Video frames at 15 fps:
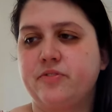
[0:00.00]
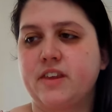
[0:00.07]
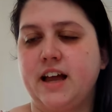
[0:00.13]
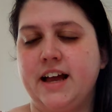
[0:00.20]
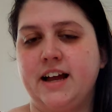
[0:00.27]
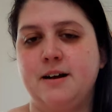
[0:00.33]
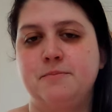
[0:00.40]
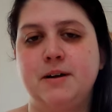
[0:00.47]

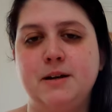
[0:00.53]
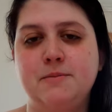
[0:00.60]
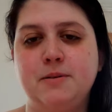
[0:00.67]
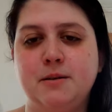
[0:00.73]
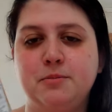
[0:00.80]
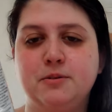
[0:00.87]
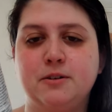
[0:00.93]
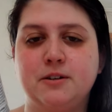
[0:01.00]
I got my
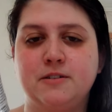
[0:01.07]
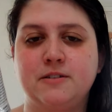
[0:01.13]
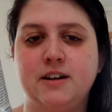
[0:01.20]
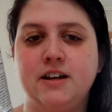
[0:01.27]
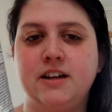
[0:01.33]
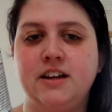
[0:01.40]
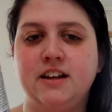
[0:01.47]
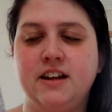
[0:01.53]
popcorn
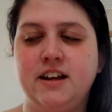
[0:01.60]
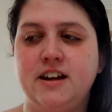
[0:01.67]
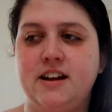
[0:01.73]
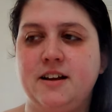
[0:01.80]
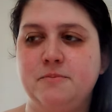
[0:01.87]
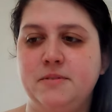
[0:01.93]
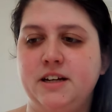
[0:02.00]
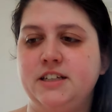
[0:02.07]
ready
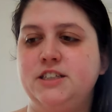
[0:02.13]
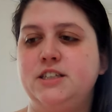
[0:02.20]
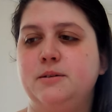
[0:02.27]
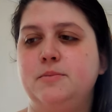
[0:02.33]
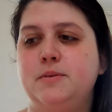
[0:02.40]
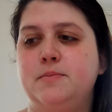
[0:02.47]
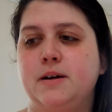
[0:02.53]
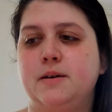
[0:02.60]
and my
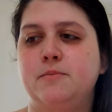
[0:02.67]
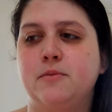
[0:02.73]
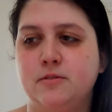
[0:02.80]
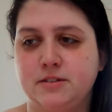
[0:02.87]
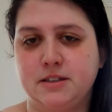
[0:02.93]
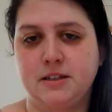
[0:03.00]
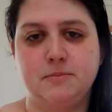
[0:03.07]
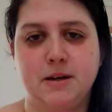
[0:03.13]
chips, but
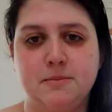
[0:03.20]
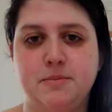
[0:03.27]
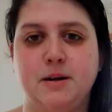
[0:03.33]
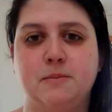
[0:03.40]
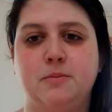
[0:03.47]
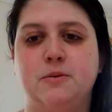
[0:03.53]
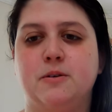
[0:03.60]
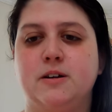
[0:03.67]
mostly my
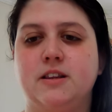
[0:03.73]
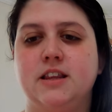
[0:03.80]
popcorn.